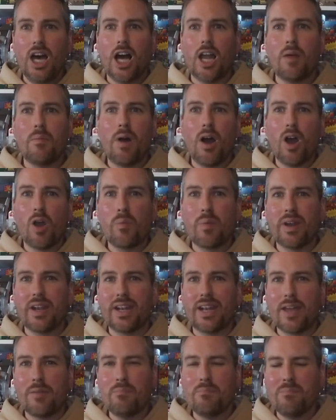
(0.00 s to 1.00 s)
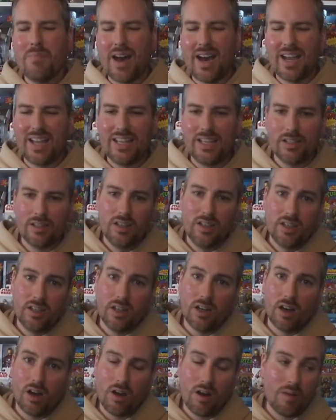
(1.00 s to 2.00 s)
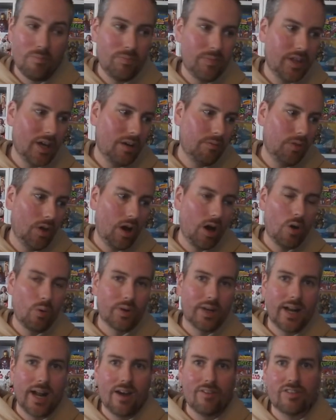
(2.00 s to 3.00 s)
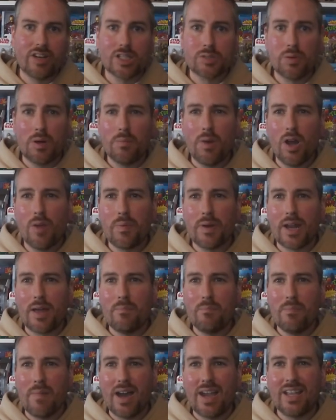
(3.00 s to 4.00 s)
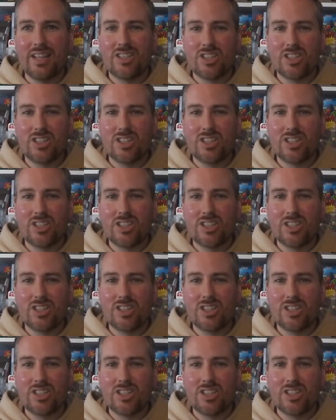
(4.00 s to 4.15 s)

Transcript: And I'm hoping that they may, you know, I'm not holding out for this, but I'm hoping they may